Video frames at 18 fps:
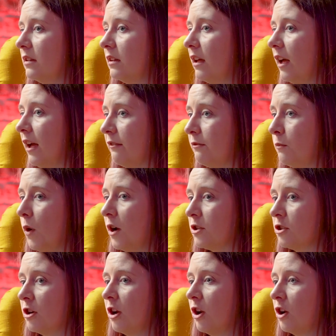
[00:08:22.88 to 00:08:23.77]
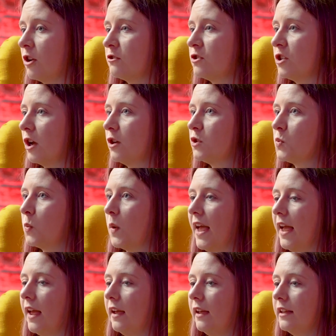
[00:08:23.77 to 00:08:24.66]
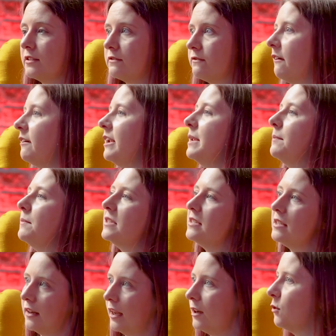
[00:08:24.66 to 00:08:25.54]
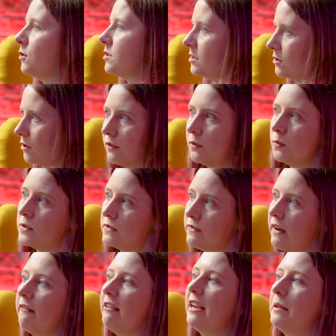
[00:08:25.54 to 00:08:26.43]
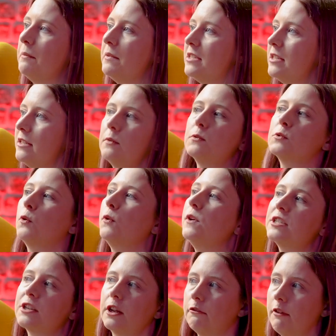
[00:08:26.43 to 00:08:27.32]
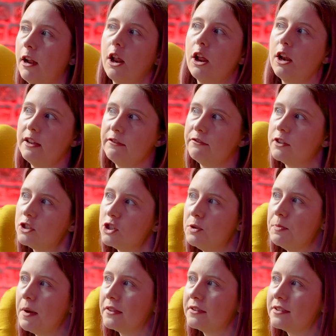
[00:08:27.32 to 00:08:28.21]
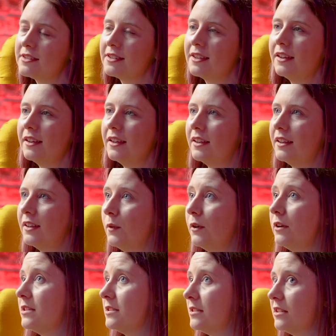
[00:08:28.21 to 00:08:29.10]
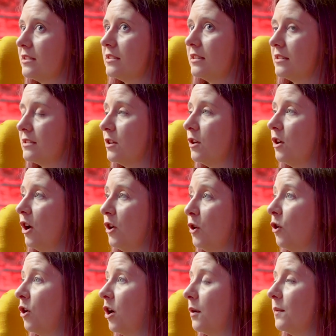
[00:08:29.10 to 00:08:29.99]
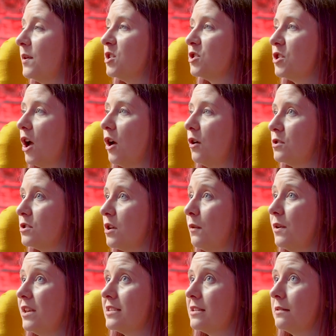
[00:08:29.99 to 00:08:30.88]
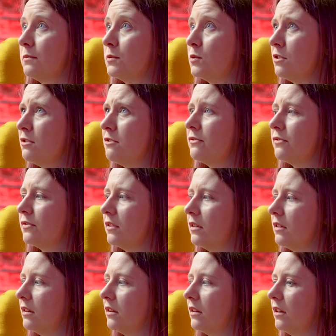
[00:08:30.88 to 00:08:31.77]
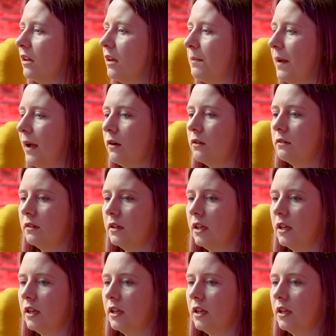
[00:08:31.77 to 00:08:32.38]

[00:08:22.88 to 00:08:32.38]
I've worked on a lot of shows where it's very limited, like Noises Off was very limited. It was always going to run only for 2 months, whereas this is an ongoing show. So it's sort of about,